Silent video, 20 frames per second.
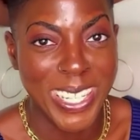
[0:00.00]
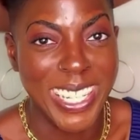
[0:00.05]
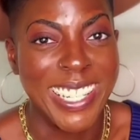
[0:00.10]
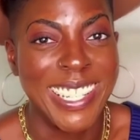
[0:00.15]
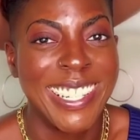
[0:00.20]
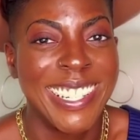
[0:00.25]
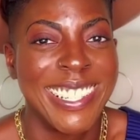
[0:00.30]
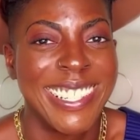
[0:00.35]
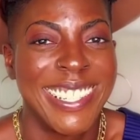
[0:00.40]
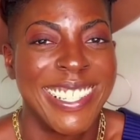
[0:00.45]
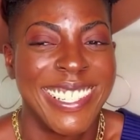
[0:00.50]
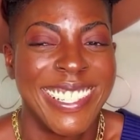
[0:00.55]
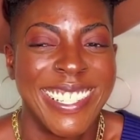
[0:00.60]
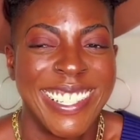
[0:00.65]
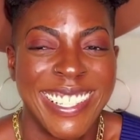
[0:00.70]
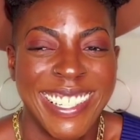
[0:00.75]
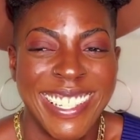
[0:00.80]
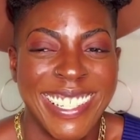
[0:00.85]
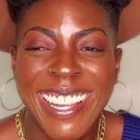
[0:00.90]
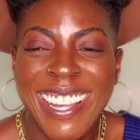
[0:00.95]

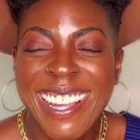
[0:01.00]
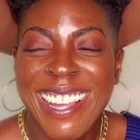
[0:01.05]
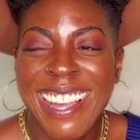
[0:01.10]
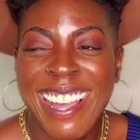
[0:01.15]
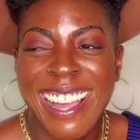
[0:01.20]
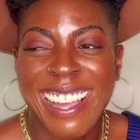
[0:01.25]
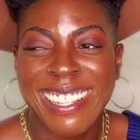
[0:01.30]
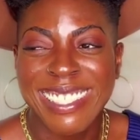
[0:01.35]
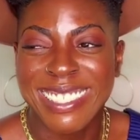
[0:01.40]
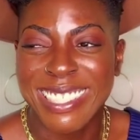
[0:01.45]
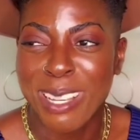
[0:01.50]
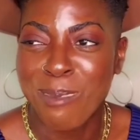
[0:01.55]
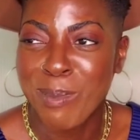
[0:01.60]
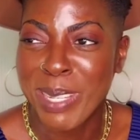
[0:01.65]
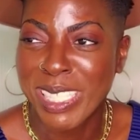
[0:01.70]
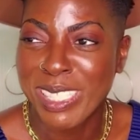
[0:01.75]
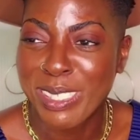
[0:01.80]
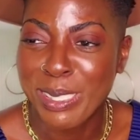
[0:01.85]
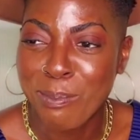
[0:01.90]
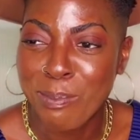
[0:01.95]
As I
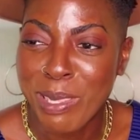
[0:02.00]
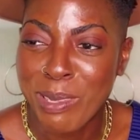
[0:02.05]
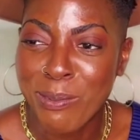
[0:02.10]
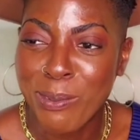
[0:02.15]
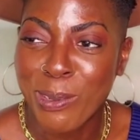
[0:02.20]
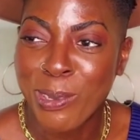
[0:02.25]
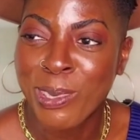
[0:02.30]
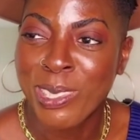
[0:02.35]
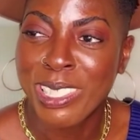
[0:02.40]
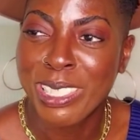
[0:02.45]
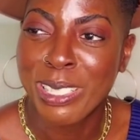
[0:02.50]
mentioned before,